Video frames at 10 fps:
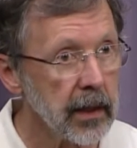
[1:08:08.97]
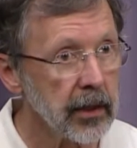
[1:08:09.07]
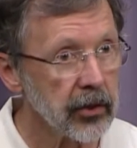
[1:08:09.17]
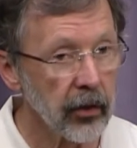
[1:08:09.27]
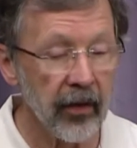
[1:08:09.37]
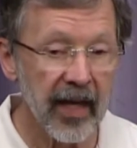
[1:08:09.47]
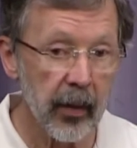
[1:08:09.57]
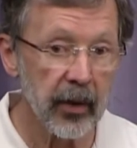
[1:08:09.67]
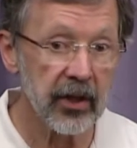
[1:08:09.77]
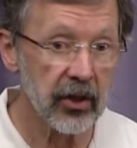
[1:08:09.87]
so that the
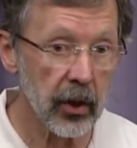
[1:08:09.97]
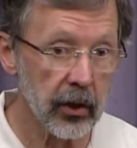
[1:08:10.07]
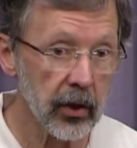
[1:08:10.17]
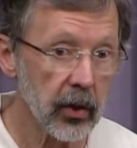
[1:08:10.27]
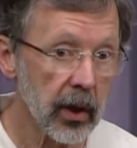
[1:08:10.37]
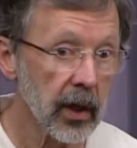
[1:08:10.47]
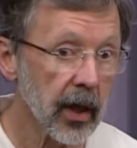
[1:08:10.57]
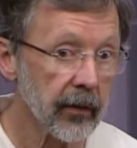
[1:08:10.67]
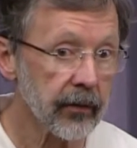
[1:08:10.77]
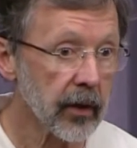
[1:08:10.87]
images looked good
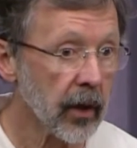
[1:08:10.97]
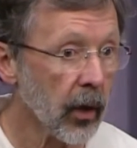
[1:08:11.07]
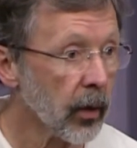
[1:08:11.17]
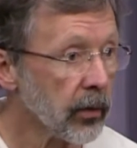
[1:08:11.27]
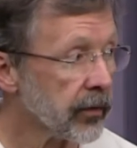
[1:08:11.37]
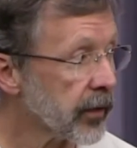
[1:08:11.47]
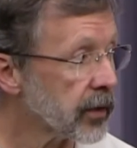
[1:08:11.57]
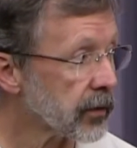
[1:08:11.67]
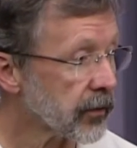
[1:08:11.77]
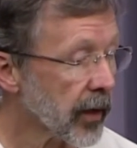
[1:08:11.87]
enough to go into a
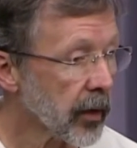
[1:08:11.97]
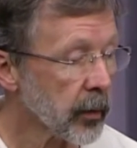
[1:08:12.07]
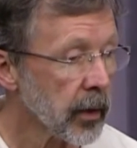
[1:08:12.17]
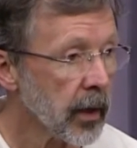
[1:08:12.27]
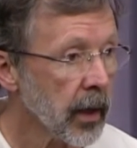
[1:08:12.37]
feature film.